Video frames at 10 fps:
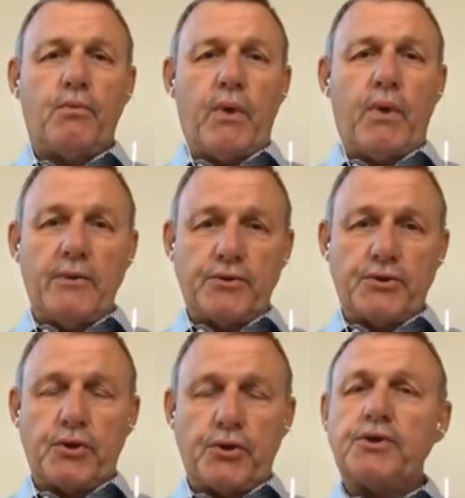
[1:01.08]
well
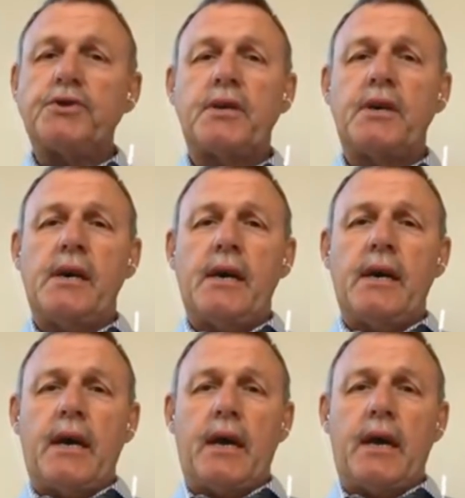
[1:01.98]
resourced,
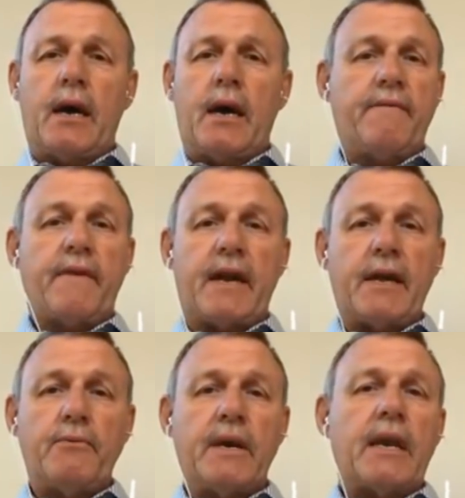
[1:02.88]
uh, and very
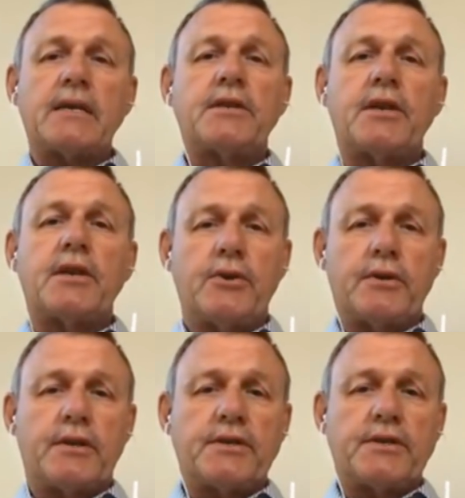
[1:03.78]
well
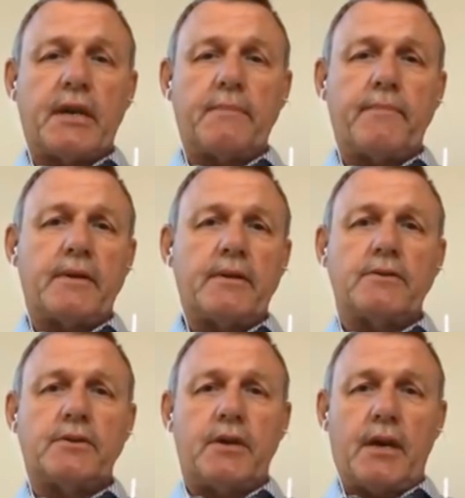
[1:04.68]
executed escape. And
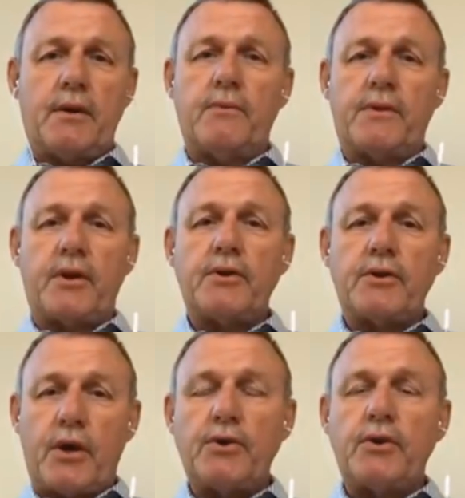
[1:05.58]
uh, without
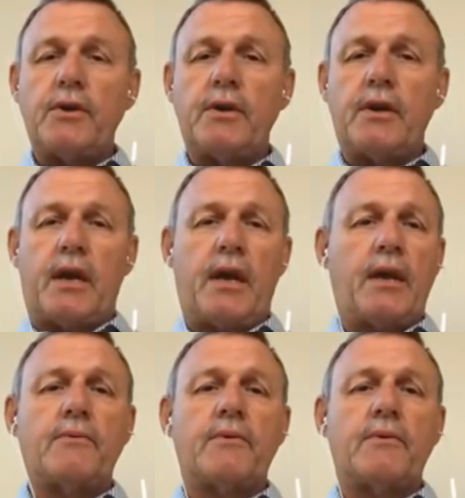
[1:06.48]
doubt, uh, he would